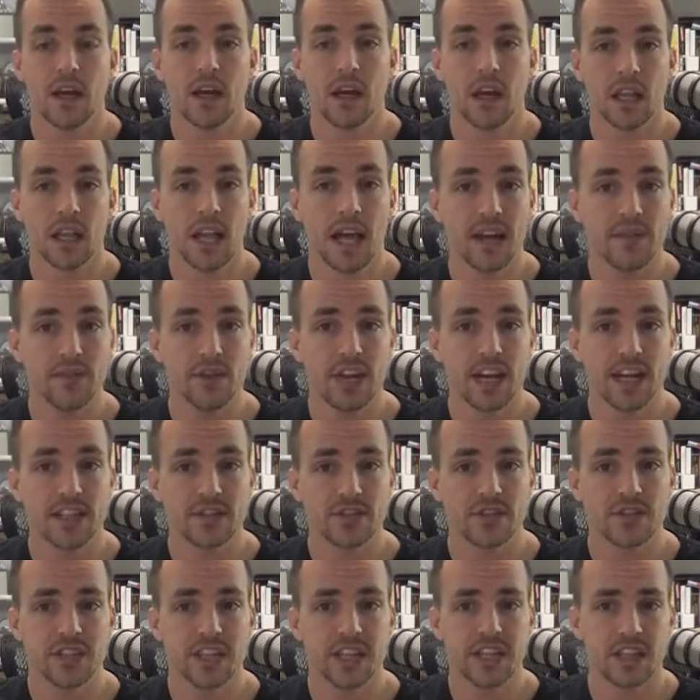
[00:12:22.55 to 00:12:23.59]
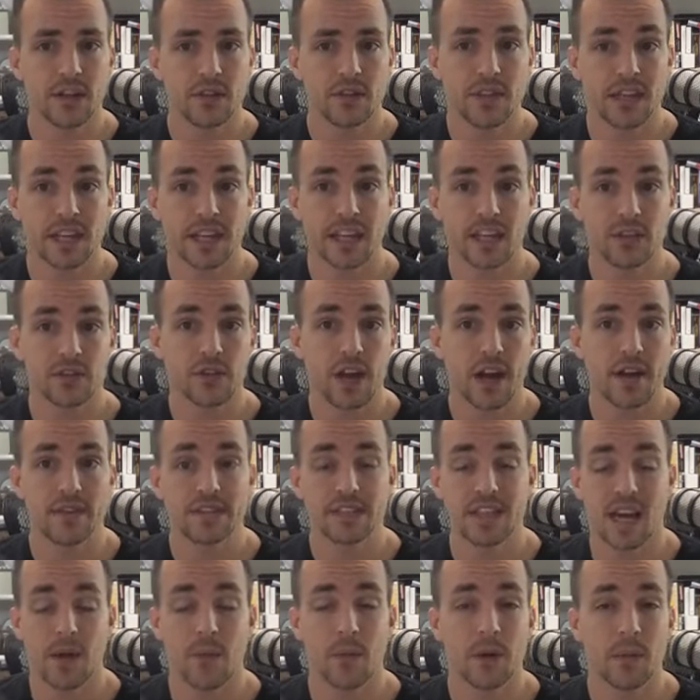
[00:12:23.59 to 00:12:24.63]
A lot of you guys are sitting there thinking,
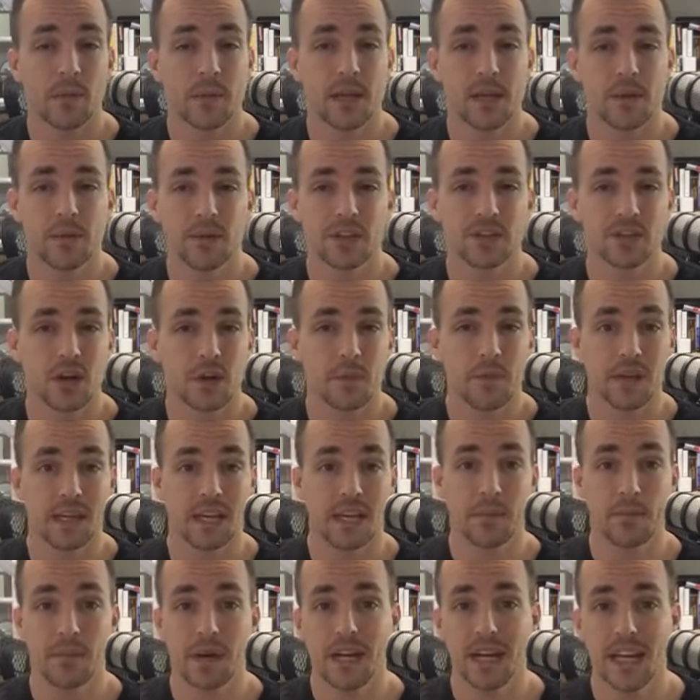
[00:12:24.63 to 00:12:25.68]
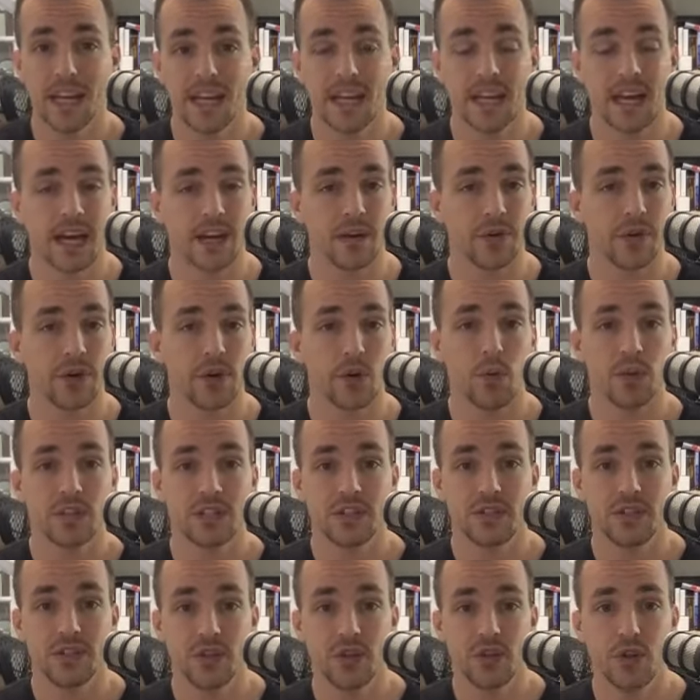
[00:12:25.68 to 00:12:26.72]
Travis, I want to be able to start making money. I don't know what
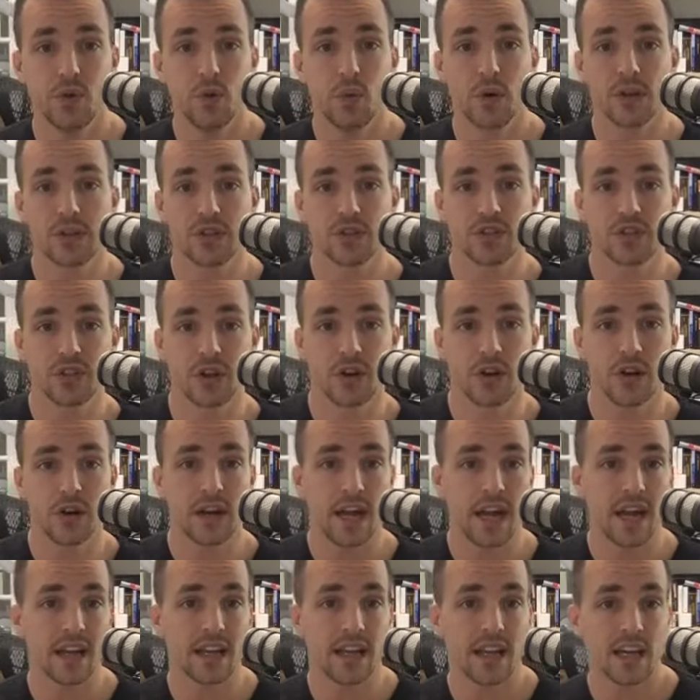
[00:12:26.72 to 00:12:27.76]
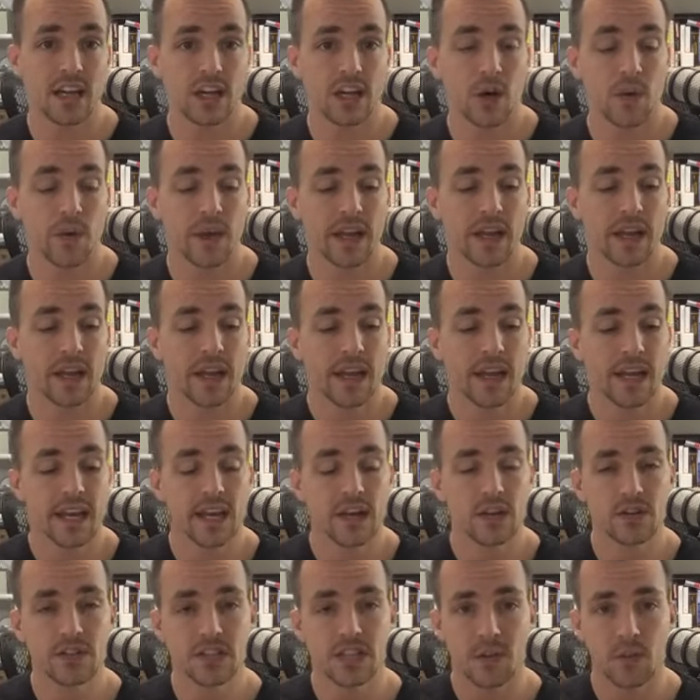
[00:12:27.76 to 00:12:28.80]
to do, where to start, how to get going.
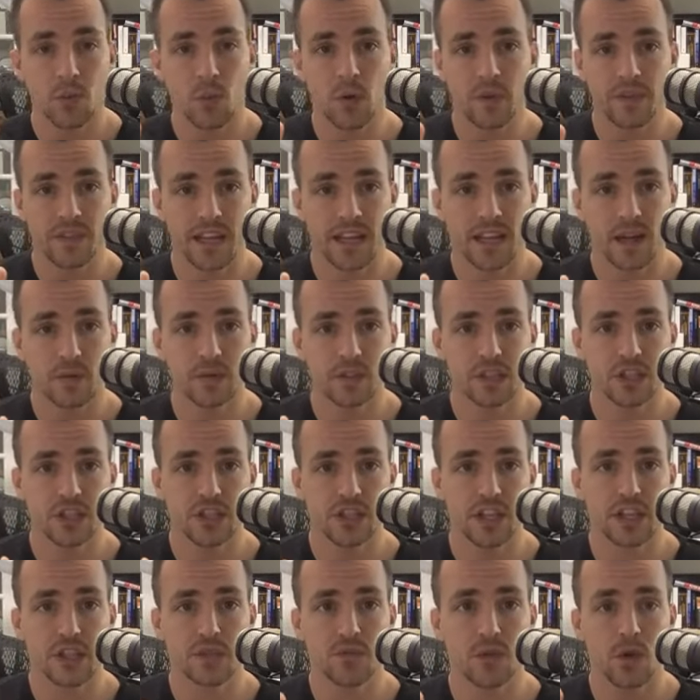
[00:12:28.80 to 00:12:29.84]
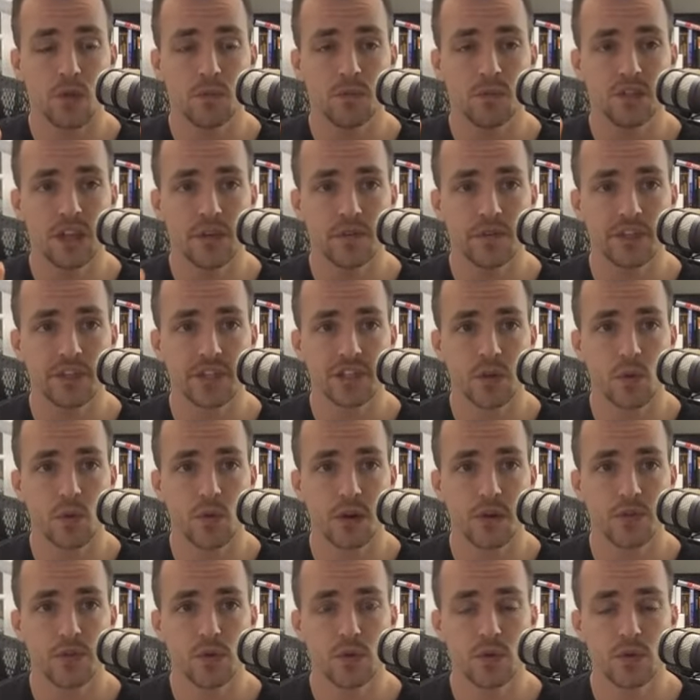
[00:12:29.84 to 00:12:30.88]
Here's the number one thing I would suggest for almost every single
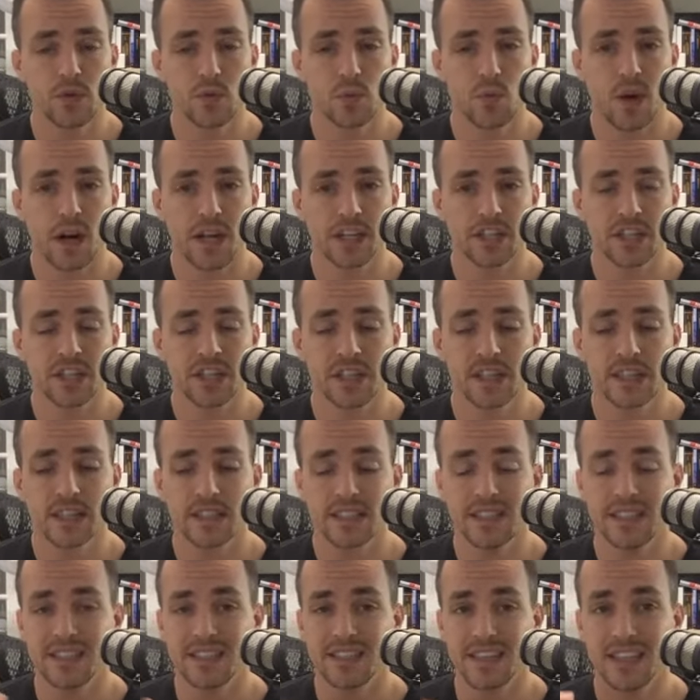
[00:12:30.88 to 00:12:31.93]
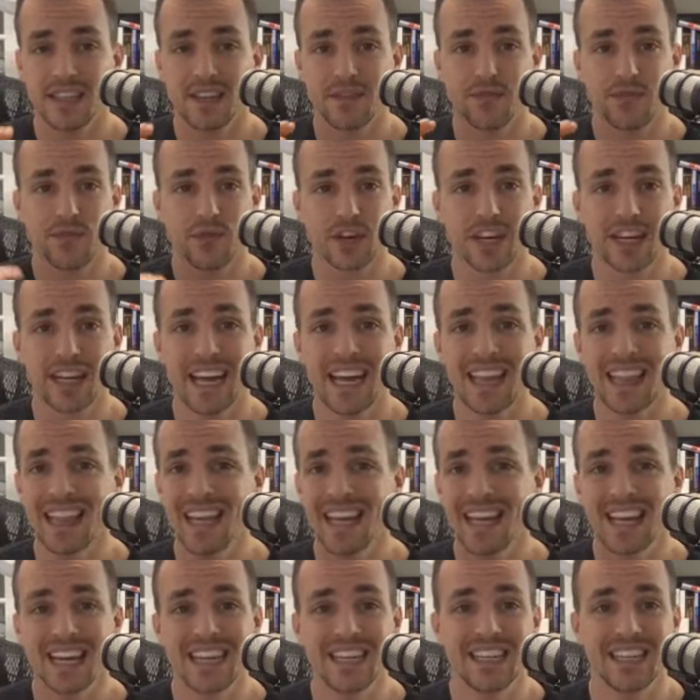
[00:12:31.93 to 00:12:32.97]
one of you who's watching this is forget
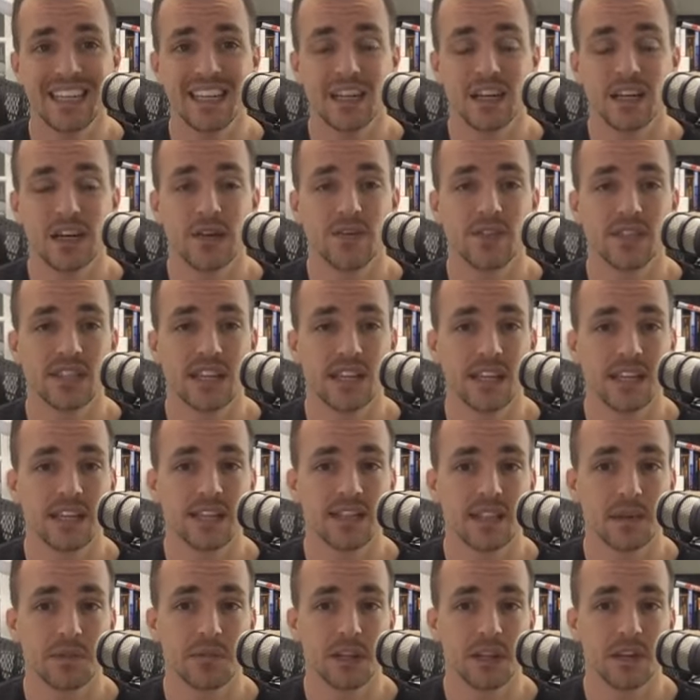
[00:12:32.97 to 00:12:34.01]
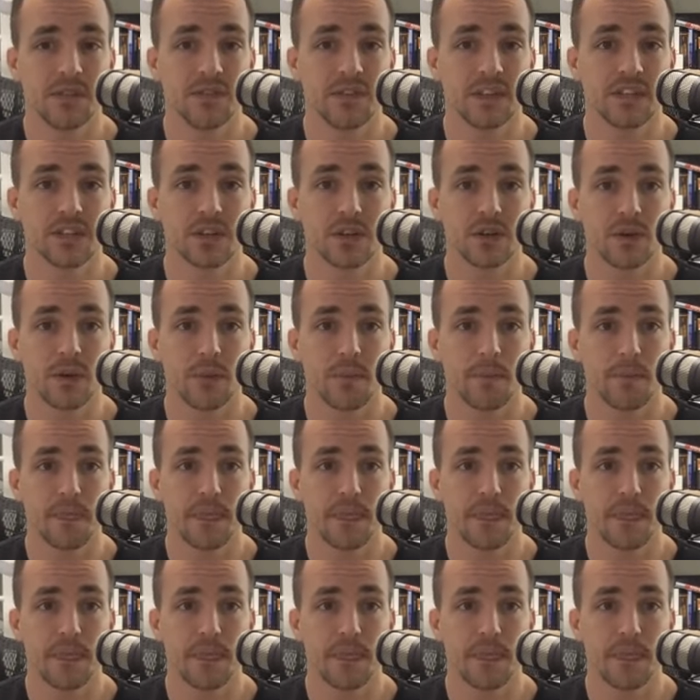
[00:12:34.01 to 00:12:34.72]
the idea of selling something physical.